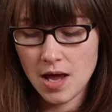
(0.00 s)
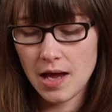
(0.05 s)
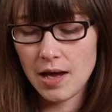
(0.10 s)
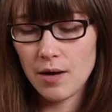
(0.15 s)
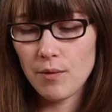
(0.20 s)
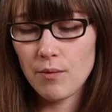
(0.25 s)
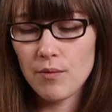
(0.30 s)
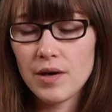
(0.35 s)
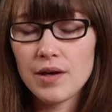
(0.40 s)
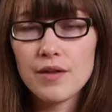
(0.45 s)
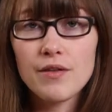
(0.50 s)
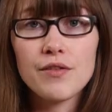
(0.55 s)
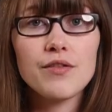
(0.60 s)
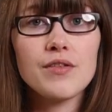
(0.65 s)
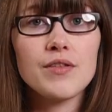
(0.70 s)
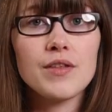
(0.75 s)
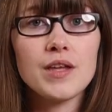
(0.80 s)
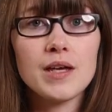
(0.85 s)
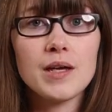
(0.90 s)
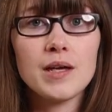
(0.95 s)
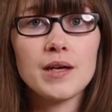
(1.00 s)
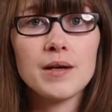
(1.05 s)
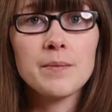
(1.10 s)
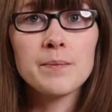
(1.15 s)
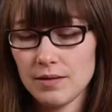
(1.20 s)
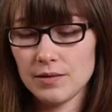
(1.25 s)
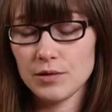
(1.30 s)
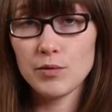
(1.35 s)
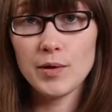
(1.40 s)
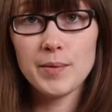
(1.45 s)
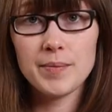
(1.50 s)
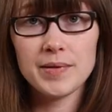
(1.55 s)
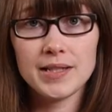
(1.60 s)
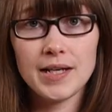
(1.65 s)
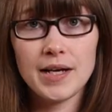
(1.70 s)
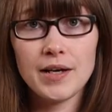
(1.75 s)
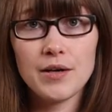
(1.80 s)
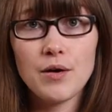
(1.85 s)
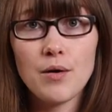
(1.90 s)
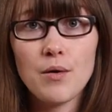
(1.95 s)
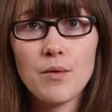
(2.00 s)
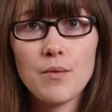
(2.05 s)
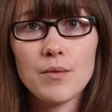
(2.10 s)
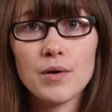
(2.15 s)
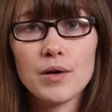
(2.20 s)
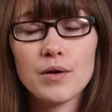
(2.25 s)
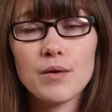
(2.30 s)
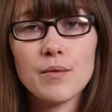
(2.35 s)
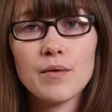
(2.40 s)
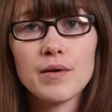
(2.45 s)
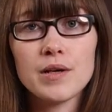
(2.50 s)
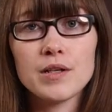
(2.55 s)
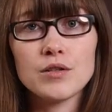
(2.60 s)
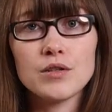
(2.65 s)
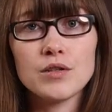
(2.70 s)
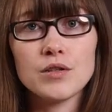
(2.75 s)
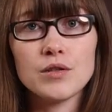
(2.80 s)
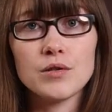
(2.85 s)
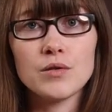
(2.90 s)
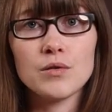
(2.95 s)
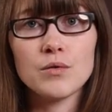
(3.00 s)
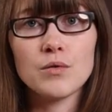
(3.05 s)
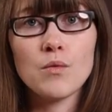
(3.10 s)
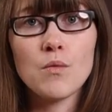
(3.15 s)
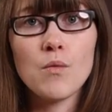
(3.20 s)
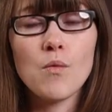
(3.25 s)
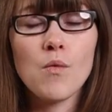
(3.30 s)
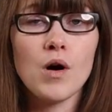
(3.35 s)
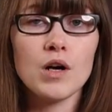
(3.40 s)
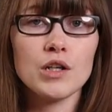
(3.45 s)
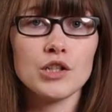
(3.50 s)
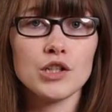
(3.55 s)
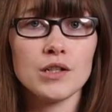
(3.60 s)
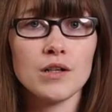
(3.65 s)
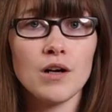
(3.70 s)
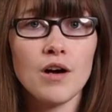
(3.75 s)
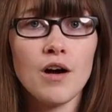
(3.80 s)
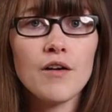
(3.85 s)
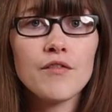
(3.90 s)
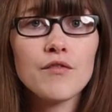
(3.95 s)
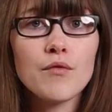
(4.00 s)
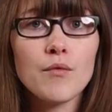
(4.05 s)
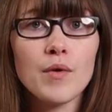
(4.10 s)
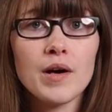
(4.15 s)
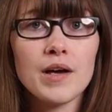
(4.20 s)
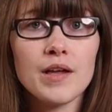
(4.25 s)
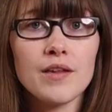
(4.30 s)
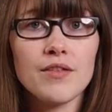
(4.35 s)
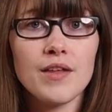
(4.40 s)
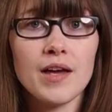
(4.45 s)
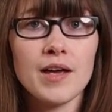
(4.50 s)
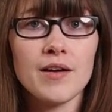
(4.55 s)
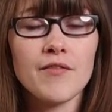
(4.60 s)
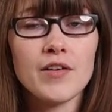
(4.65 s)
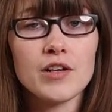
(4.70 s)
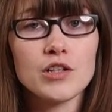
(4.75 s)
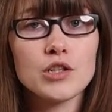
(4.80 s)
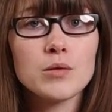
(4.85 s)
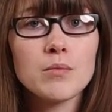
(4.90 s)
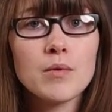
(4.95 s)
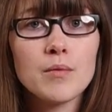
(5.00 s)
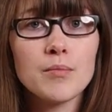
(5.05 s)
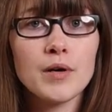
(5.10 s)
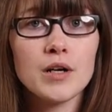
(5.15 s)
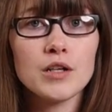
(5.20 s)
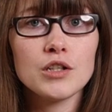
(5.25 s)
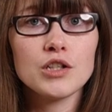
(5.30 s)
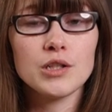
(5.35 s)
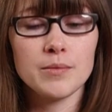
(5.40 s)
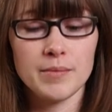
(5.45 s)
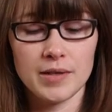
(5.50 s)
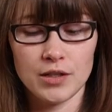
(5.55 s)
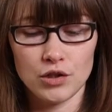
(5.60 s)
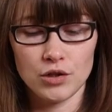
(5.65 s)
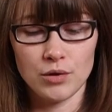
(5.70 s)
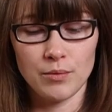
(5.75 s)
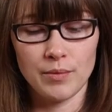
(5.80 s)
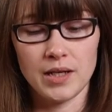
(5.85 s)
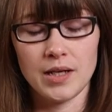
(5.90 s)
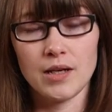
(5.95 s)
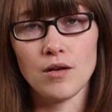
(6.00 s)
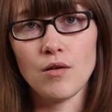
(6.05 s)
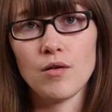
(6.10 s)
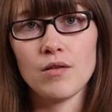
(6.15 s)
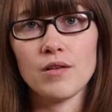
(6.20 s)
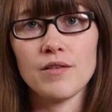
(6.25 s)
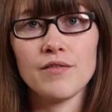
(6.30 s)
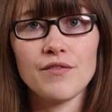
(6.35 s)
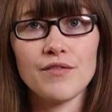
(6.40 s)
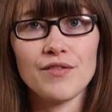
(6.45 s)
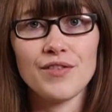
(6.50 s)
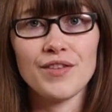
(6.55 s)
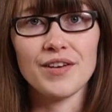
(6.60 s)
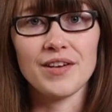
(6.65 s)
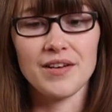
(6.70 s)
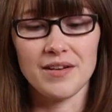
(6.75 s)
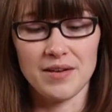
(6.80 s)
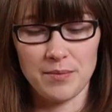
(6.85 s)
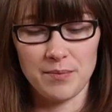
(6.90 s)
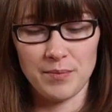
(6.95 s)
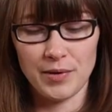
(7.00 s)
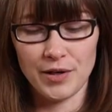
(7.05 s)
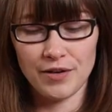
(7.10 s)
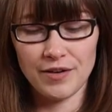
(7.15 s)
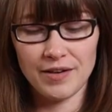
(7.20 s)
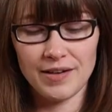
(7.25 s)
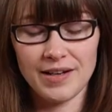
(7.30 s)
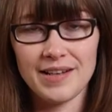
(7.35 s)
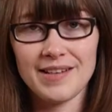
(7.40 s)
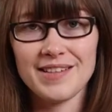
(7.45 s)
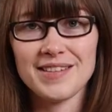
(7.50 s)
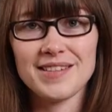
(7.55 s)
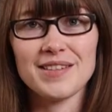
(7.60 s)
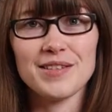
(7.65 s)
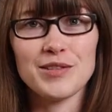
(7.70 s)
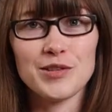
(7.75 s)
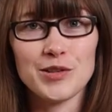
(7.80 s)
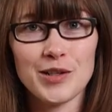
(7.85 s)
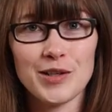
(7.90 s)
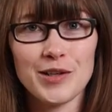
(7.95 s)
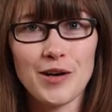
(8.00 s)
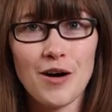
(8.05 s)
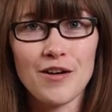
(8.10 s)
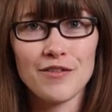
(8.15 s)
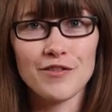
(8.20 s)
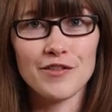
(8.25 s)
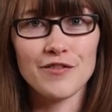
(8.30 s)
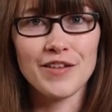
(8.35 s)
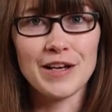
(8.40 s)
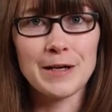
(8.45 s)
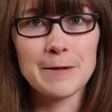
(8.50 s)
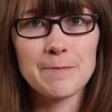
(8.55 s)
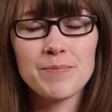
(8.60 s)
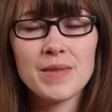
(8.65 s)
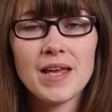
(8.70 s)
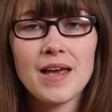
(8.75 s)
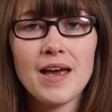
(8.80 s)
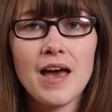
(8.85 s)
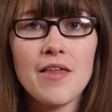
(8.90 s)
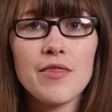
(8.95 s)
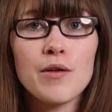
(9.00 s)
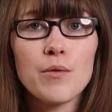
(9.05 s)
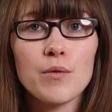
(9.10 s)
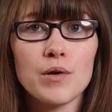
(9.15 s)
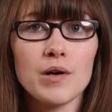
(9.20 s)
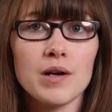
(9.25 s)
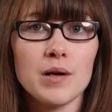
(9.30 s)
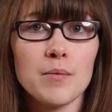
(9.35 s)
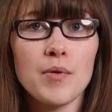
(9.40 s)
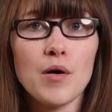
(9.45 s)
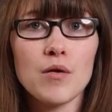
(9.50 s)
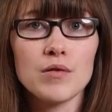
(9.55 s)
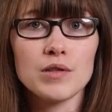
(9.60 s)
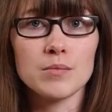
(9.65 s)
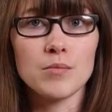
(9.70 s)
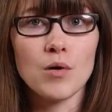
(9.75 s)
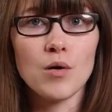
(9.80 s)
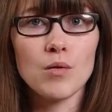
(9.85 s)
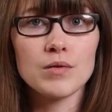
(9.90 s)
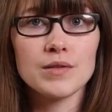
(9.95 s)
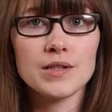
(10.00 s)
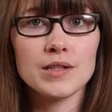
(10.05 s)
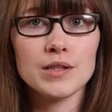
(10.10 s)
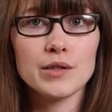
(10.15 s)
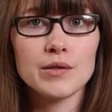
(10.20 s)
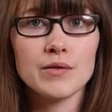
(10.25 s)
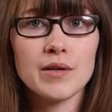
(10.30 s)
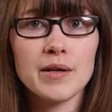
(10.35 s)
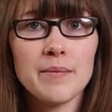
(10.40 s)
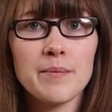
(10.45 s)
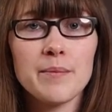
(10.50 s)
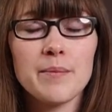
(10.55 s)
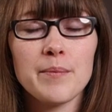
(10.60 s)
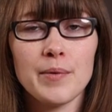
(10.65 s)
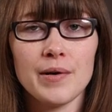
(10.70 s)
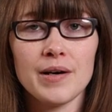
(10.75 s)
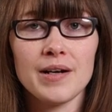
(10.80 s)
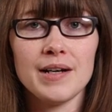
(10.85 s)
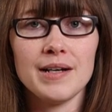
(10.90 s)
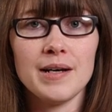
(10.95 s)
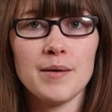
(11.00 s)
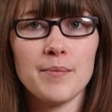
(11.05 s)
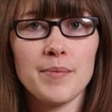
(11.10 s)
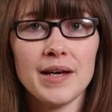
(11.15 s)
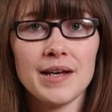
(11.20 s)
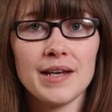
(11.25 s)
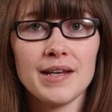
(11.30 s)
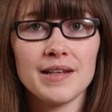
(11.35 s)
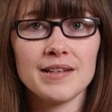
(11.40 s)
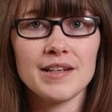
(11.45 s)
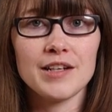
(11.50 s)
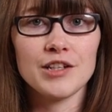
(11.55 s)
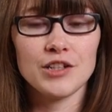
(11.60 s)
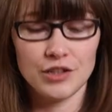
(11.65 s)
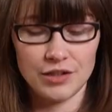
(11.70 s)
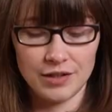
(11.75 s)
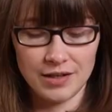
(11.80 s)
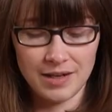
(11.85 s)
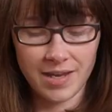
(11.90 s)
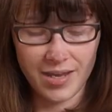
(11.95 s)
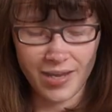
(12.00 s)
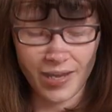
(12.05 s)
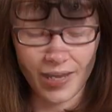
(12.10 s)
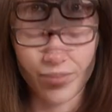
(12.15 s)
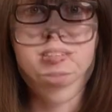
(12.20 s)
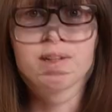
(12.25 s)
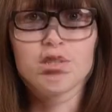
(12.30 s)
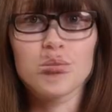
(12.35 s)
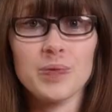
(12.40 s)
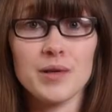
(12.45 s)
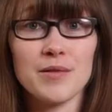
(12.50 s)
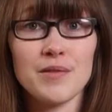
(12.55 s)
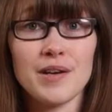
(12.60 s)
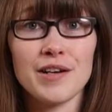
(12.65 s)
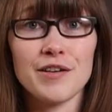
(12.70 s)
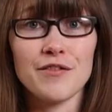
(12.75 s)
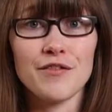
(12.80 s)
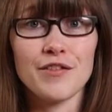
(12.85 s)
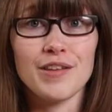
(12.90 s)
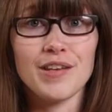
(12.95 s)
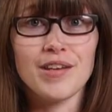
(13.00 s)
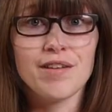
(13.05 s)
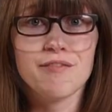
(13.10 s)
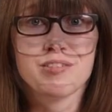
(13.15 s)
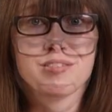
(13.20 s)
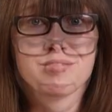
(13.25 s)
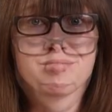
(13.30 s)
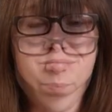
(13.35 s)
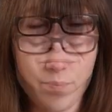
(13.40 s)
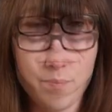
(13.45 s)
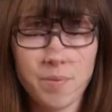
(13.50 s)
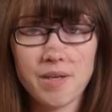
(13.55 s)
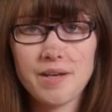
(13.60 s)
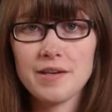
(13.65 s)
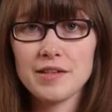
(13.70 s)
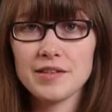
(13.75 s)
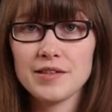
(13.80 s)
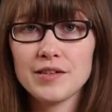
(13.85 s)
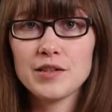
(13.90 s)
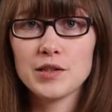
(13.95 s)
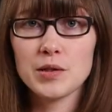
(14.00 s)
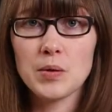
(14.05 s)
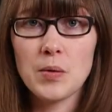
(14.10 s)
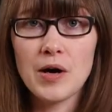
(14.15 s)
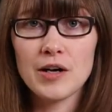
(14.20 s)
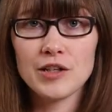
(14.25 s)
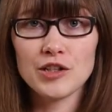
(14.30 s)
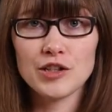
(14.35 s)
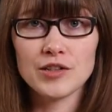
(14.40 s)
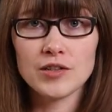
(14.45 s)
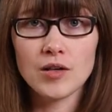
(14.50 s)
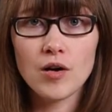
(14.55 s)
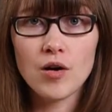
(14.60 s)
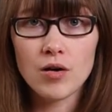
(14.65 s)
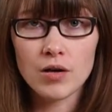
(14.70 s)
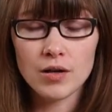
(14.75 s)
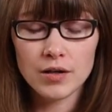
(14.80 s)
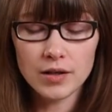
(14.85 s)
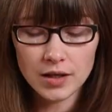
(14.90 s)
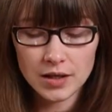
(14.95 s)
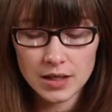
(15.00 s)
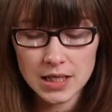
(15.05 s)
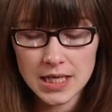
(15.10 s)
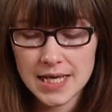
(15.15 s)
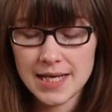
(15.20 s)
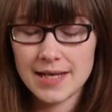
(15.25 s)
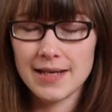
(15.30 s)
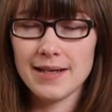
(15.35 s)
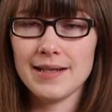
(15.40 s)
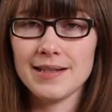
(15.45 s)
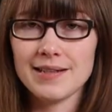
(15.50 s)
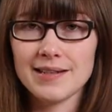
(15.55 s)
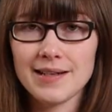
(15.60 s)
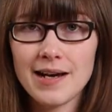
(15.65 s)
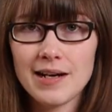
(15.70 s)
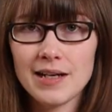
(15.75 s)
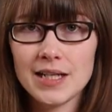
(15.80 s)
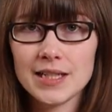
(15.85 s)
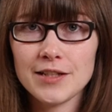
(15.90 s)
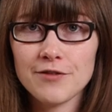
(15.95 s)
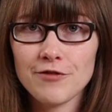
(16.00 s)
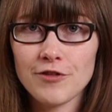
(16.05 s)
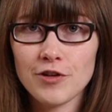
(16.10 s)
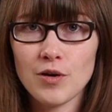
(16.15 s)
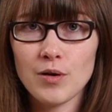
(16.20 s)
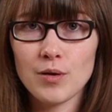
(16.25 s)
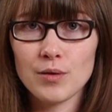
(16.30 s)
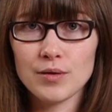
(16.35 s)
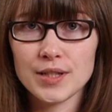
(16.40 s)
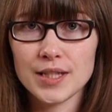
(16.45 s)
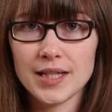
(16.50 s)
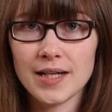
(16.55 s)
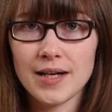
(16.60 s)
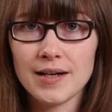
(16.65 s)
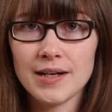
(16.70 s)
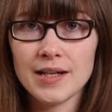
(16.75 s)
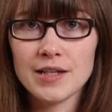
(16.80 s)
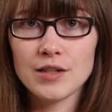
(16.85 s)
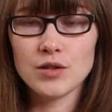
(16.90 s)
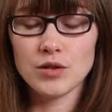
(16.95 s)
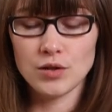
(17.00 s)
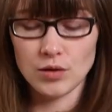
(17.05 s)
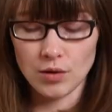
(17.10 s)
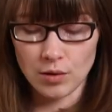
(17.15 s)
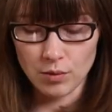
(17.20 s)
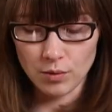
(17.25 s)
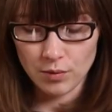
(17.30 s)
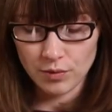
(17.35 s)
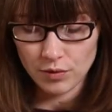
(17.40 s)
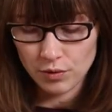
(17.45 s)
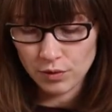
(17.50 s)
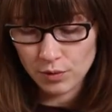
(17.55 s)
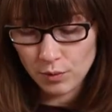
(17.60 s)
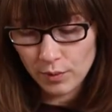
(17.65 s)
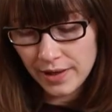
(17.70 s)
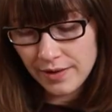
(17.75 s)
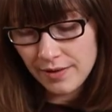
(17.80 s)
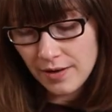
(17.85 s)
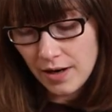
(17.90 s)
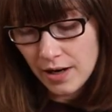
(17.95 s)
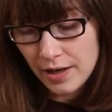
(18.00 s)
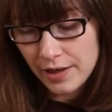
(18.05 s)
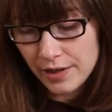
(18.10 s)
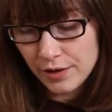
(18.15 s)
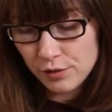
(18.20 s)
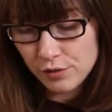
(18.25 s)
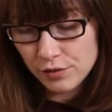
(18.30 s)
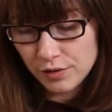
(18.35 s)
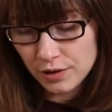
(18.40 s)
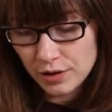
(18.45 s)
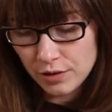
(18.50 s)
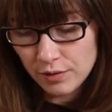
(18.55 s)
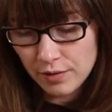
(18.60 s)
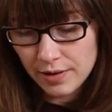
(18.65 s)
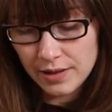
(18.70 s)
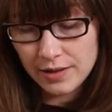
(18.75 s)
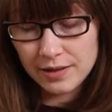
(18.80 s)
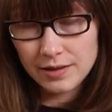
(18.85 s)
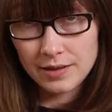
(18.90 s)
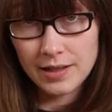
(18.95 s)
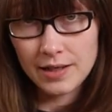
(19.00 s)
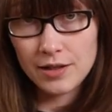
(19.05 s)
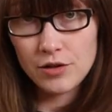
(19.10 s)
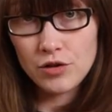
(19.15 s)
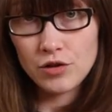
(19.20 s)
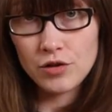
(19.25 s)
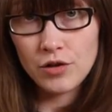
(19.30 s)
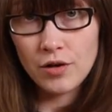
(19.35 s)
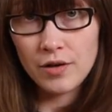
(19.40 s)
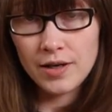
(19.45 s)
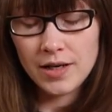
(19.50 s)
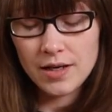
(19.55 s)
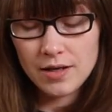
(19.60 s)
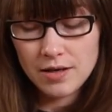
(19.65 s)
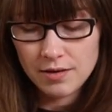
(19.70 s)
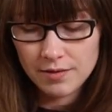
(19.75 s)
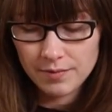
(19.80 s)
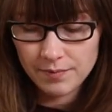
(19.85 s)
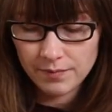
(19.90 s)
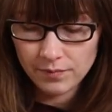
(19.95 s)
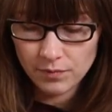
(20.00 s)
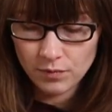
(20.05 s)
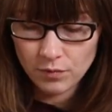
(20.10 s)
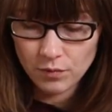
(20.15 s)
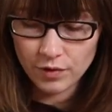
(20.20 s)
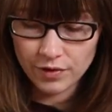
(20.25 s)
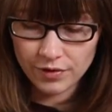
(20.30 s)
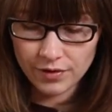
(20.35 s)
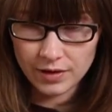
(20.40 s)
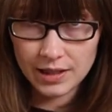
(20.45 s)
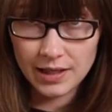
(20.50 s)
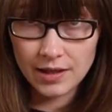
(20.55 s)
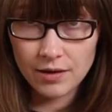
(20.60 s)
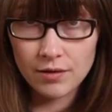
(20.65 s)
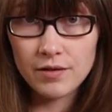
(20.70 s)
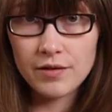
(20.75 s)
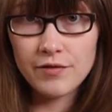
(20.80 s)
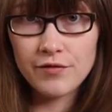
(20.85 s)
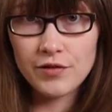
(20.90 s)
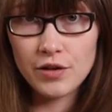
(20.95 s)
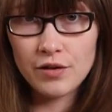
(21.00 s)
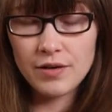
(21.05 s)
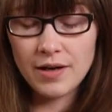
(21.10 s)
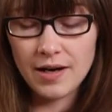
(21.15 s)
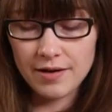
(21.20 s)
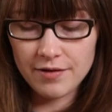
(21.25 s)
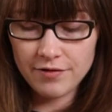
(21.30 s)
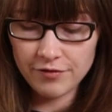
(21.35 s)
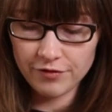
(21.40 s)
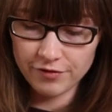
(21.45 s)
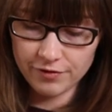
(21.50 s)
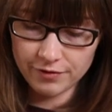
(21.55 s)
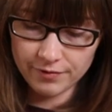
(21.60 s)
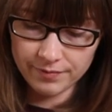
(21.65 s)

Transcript: And with the sweet potato, we're going to wash it off with a vegetable brush to make sure we get all of the impurities and dirt off of it. And then we're going to poke some holes into it, put it in a baking dish, and these will be ready for the oven. Because the squash is hard, it's kind of difficult to cut it. So the way that I usually do it is get started with the heel of your knife.